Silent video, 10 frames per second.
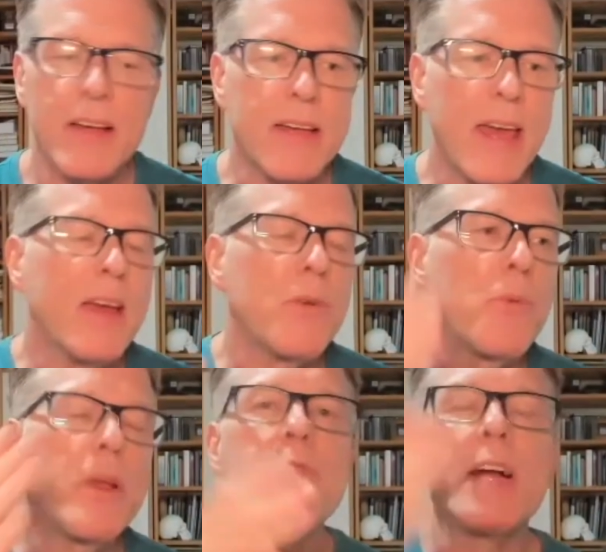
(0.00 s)
can't
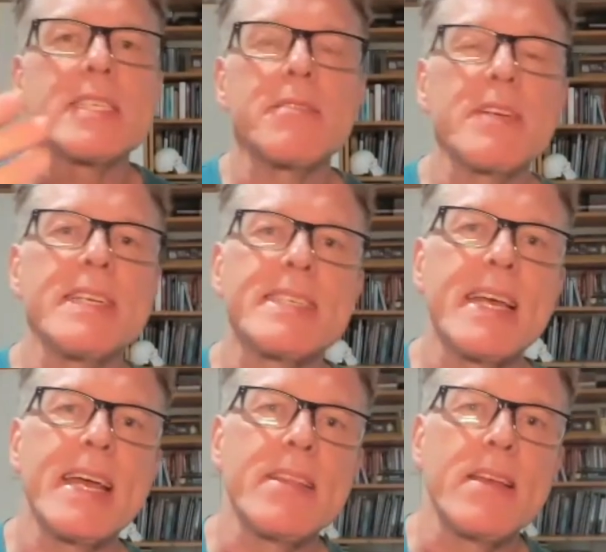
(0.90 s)
reflexively
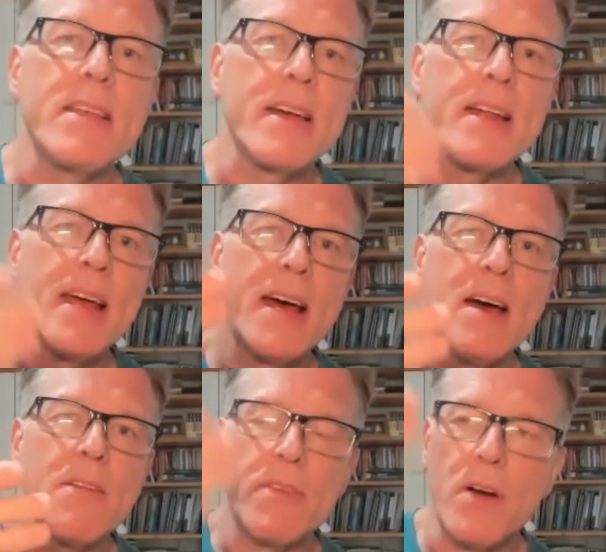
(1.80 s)
say that you're going to
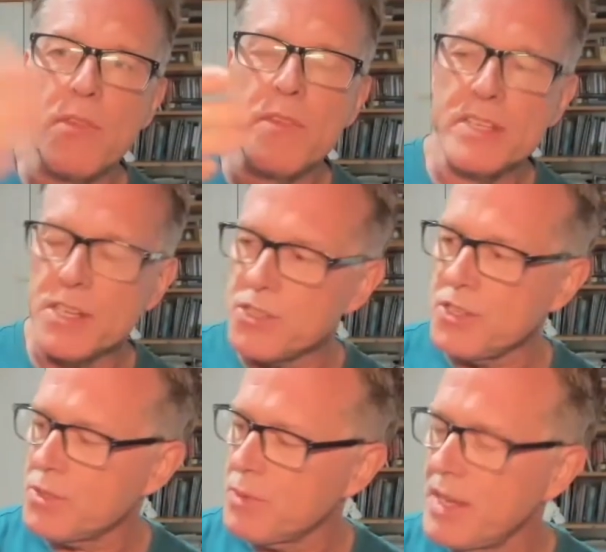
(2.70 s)
have all these
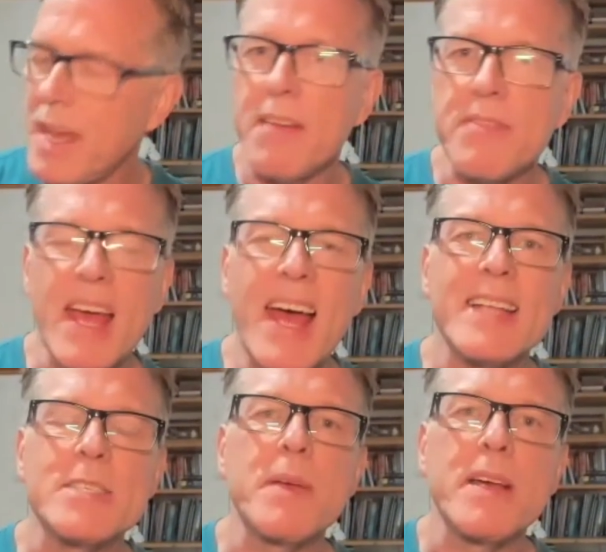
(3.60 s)
issues when you have
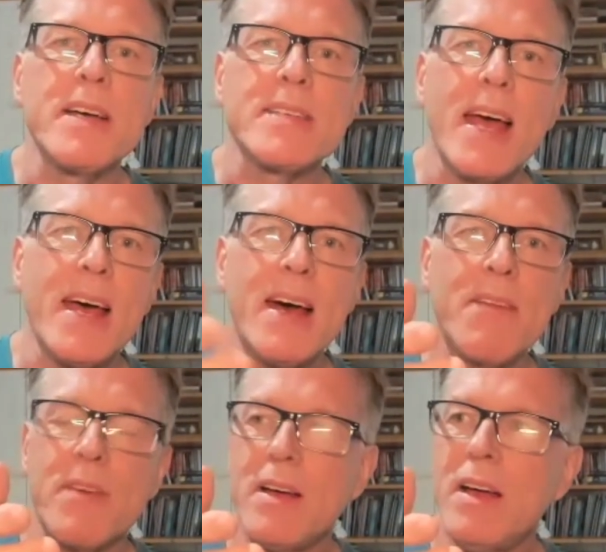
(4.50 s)
tats, because I have